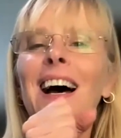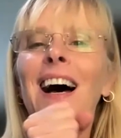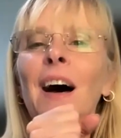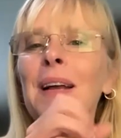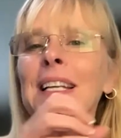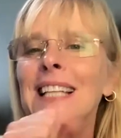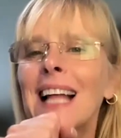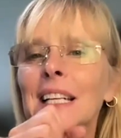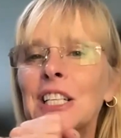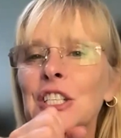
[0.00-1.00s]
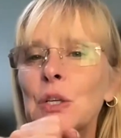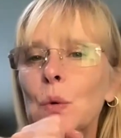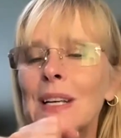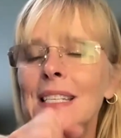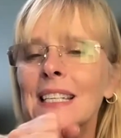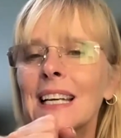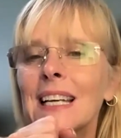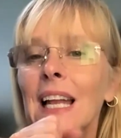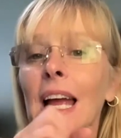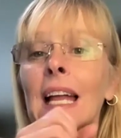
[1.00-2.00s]
it's like just squeezing
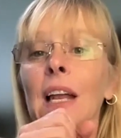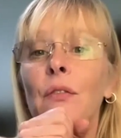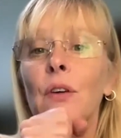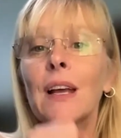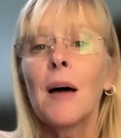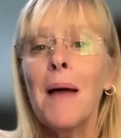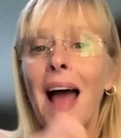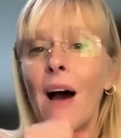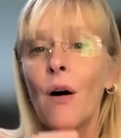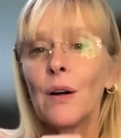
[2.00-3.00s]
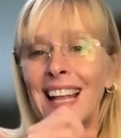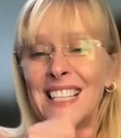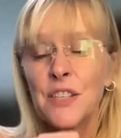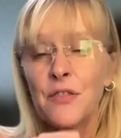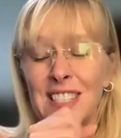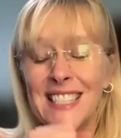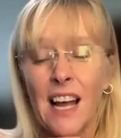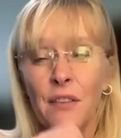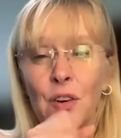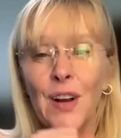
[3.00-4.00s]
it. And if we come out, that's for
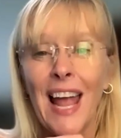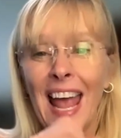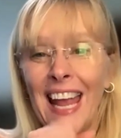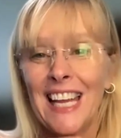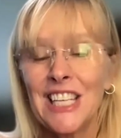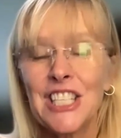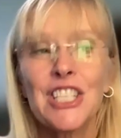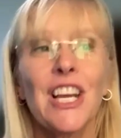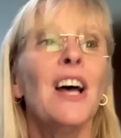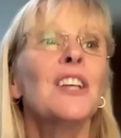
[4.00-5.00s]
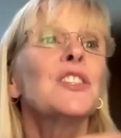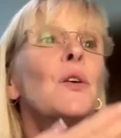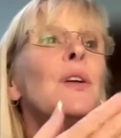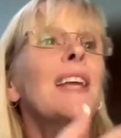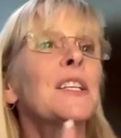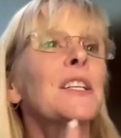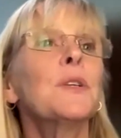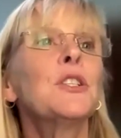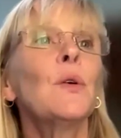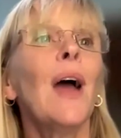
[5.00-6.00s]
sign for age. So yes, we
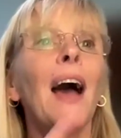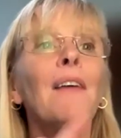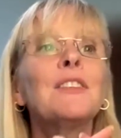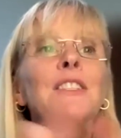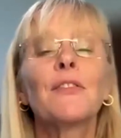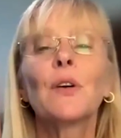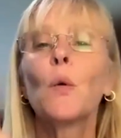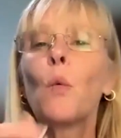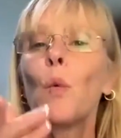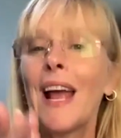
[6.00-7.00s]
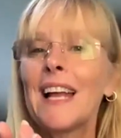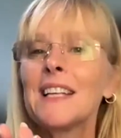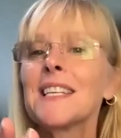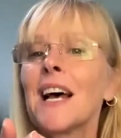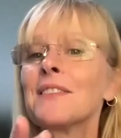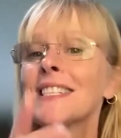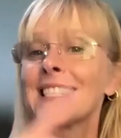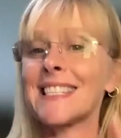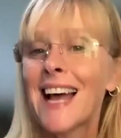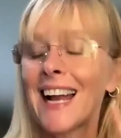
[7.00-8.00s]
do have different ways of
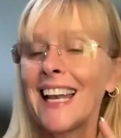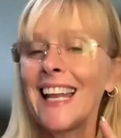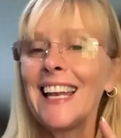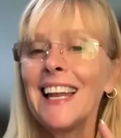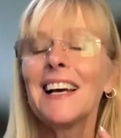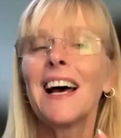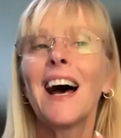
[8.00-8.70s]
signing